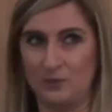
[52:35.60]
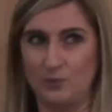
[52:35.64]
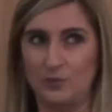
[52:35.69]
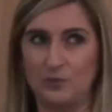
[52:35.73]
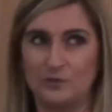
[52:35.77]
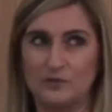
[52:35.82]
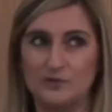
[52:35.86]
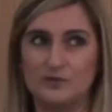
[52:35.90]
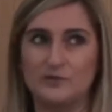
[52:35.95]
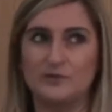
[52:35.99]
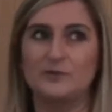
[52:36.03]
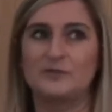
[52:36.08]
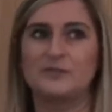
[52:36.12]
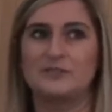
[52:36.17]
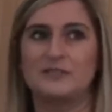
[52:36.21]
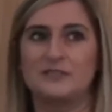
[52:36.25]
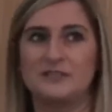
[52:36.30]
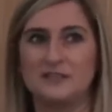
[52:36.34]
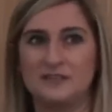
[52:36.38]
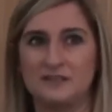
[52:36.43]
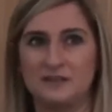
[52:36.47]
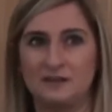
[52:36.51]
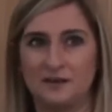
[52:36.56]
Once you
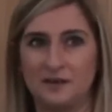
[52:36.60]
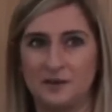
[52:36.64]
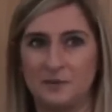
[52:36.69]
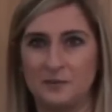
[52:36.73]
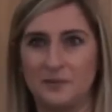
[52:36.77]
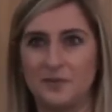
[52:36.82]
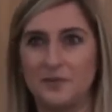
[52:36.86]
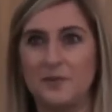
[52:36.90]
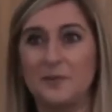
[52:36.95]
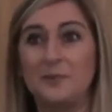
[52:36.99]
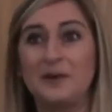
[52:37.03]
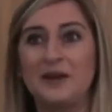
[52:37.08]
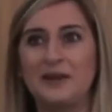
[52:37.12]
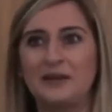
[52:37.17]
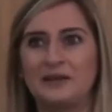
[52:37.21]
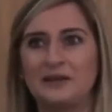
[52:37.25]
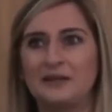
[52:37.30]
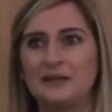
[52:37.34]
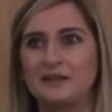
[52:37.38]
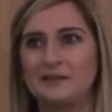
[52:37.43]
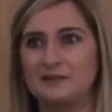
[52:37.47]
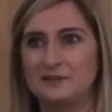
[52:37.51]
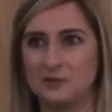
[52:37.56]
see the time, the
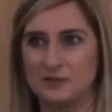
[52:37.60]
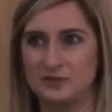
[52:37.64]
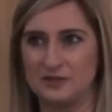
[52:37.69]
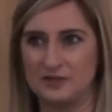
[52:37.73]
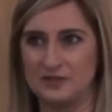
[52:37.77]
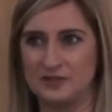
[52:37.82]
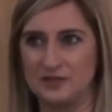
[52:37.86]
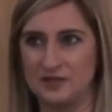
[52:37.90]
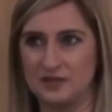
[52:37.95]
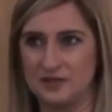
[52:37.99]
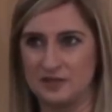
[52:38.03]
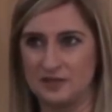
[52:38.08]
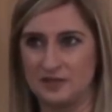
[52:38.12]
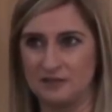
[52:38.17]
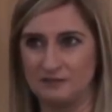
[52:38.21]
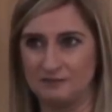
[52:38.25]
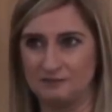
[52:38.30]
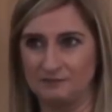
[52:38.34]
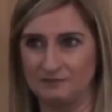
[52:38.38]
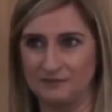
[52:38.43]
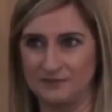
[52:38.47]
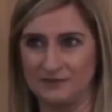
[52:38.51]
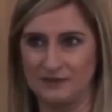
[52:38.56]
panic is going to set
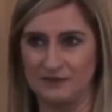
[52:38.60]
in.